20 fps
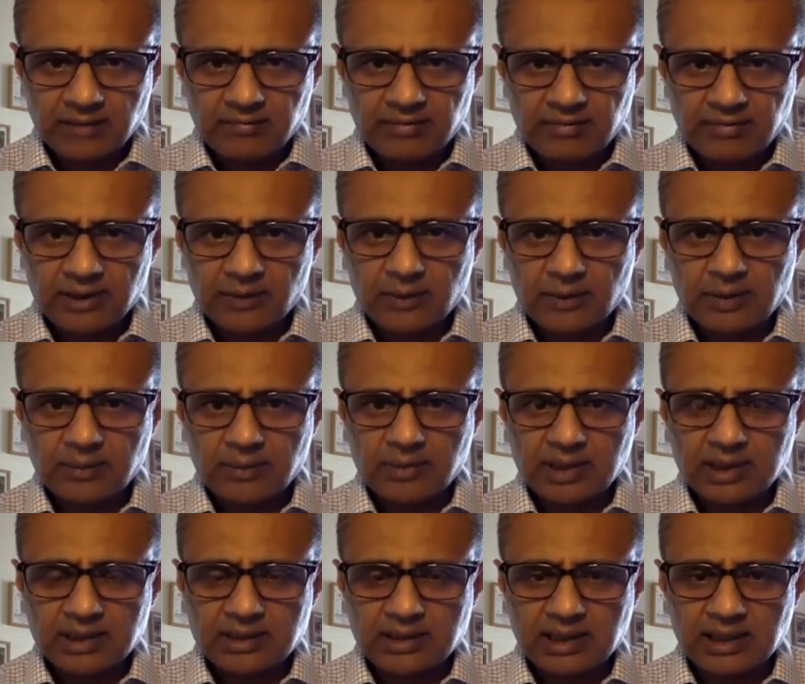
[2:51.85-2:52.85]
FieldWeb
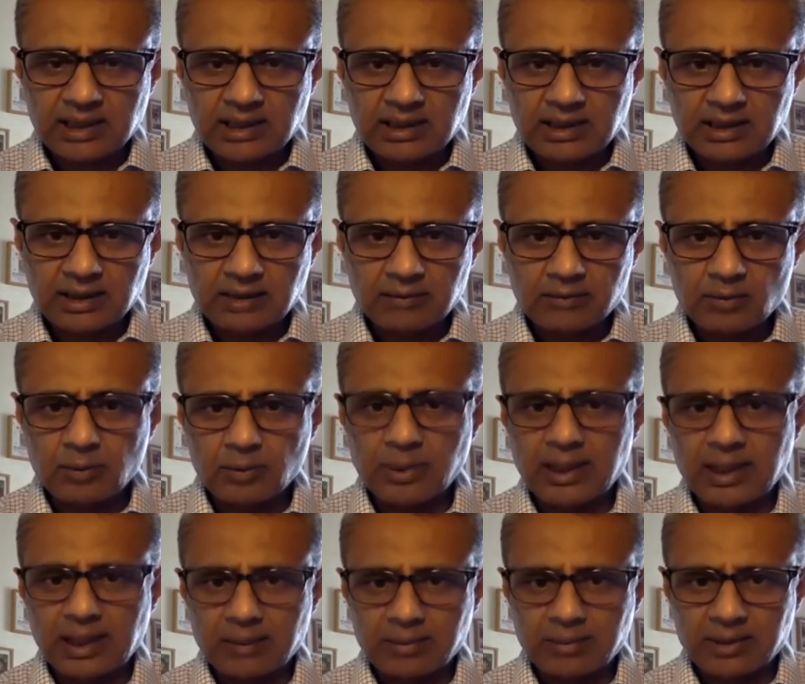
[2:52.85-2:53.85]
is a
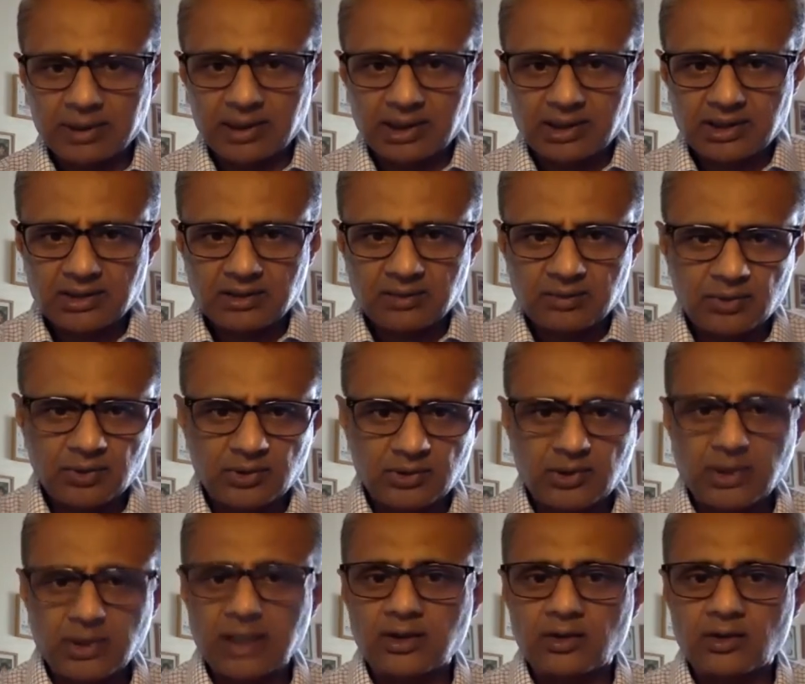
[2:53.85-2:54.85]
mobile application, both
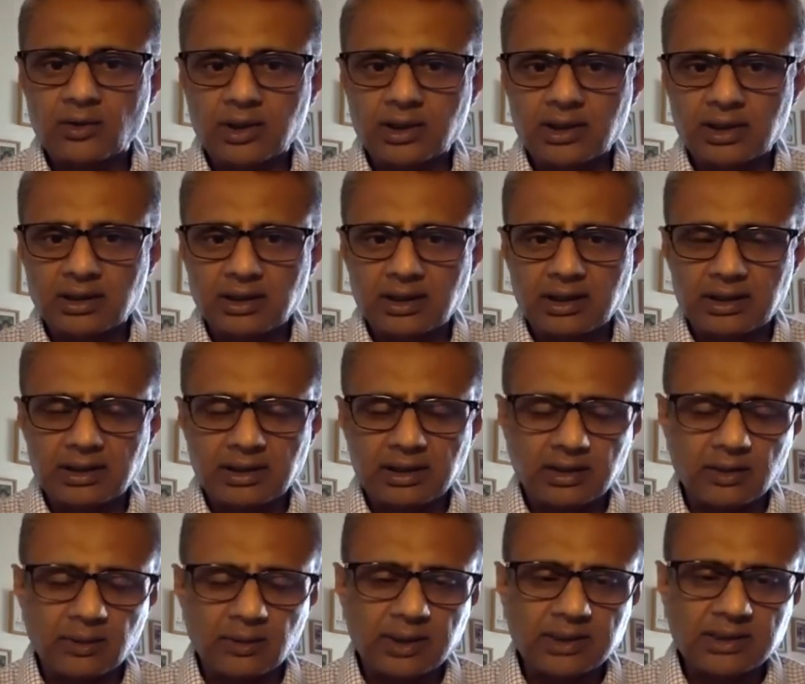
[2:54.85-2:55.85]
on Android and
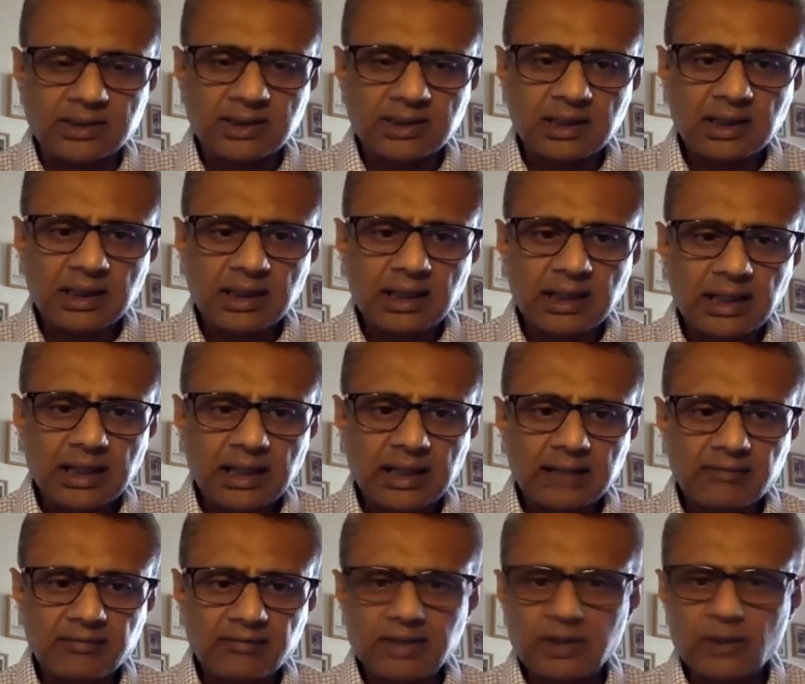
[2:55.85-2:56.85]
iOS.
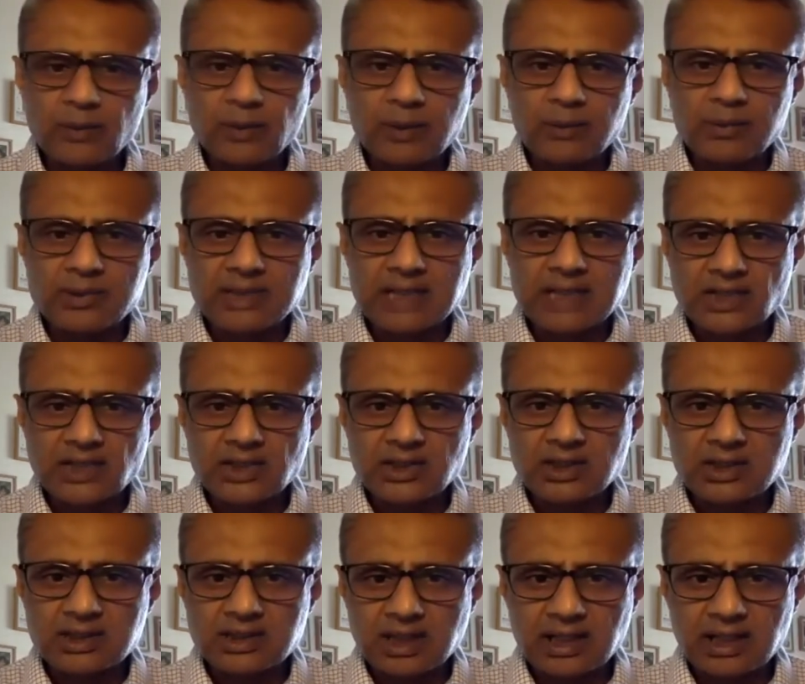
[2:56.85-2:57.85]
And FieldWeb is actually
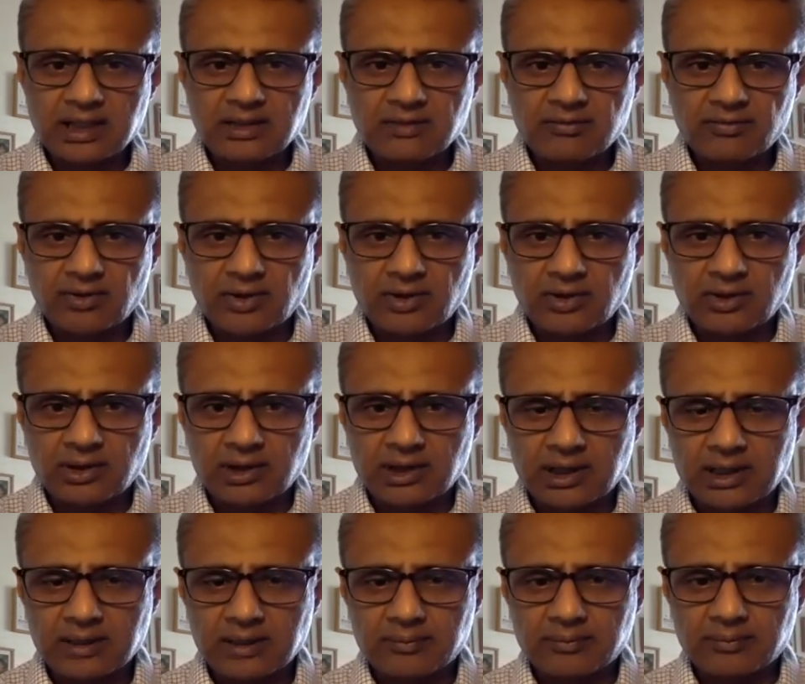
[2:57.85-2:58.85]
designed for
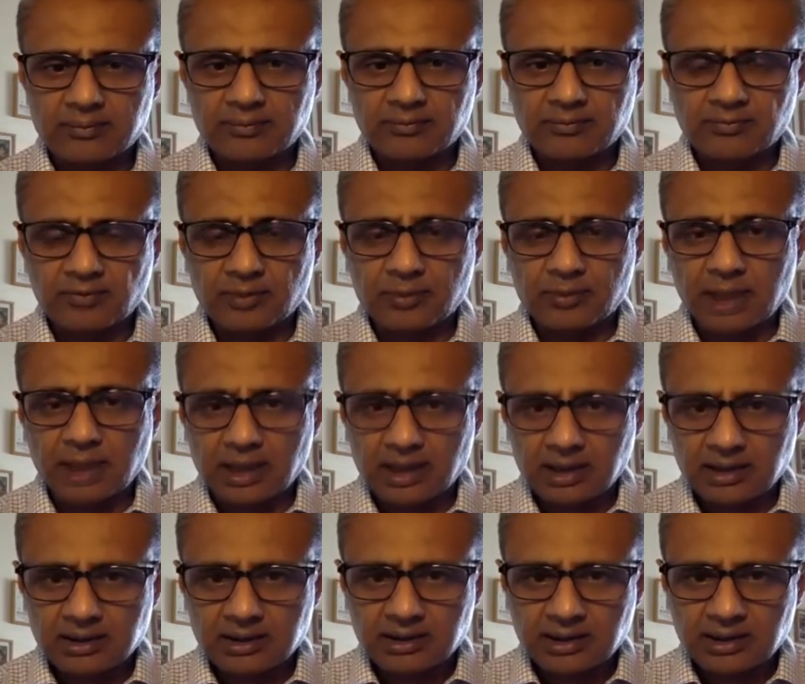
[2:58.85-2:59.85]

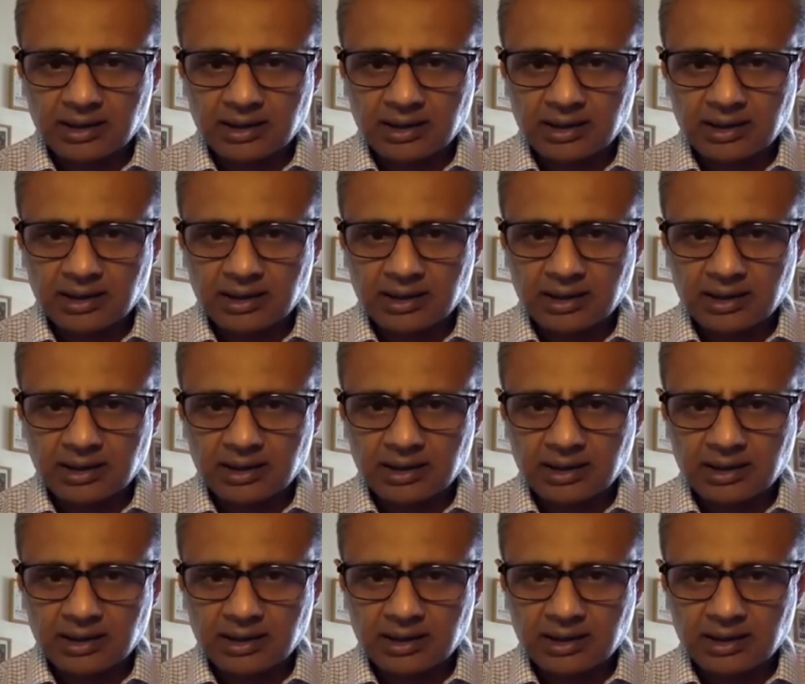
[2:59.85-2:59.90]
Bharat.